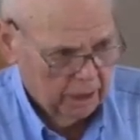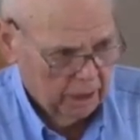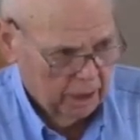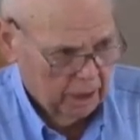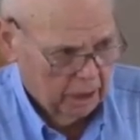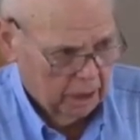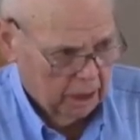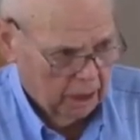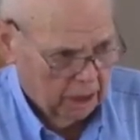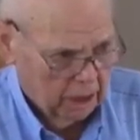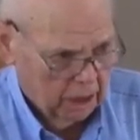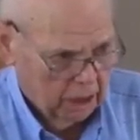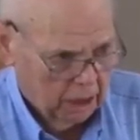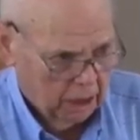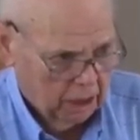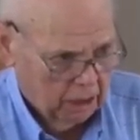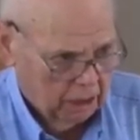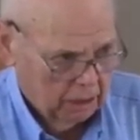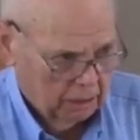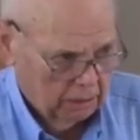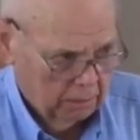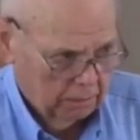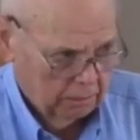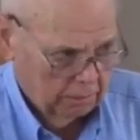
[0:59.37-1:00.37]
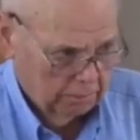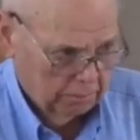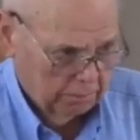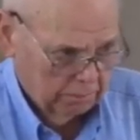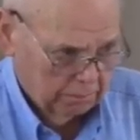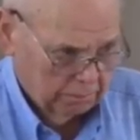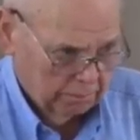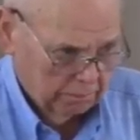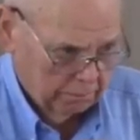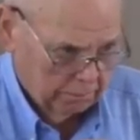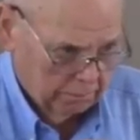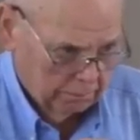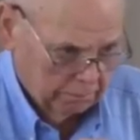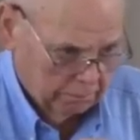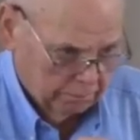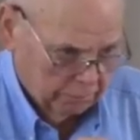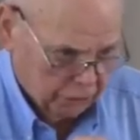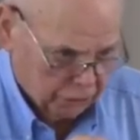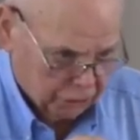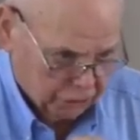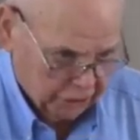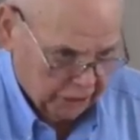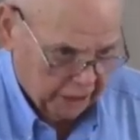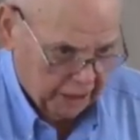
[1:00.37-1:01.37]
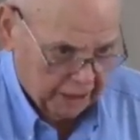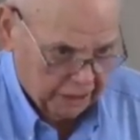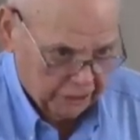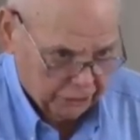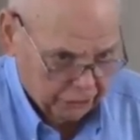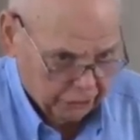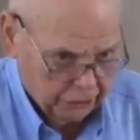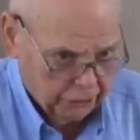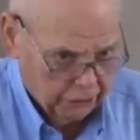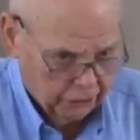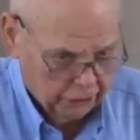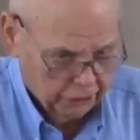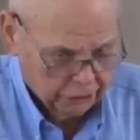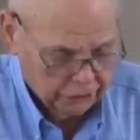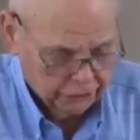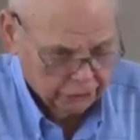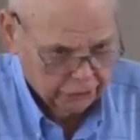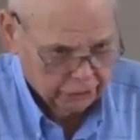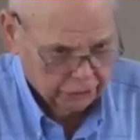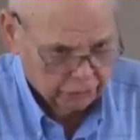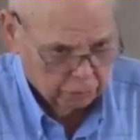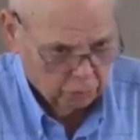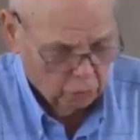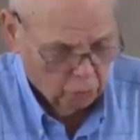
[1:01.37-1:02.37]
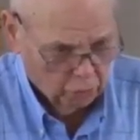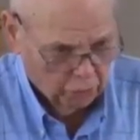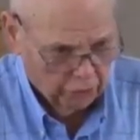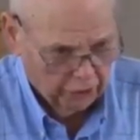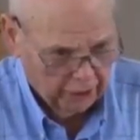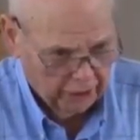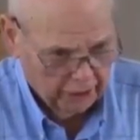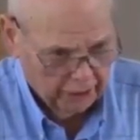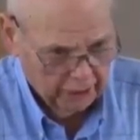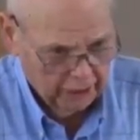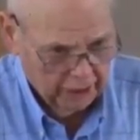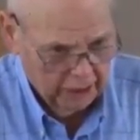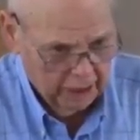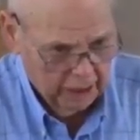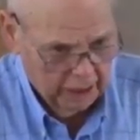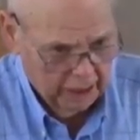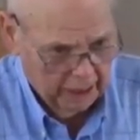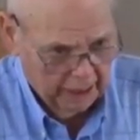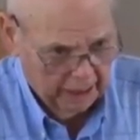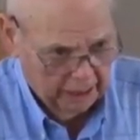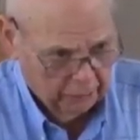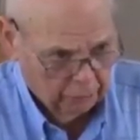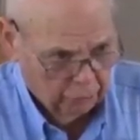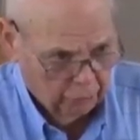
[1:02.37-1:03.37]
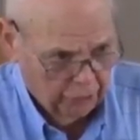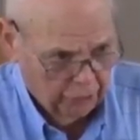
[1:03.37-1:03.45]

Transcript: uh, besides us this morning, and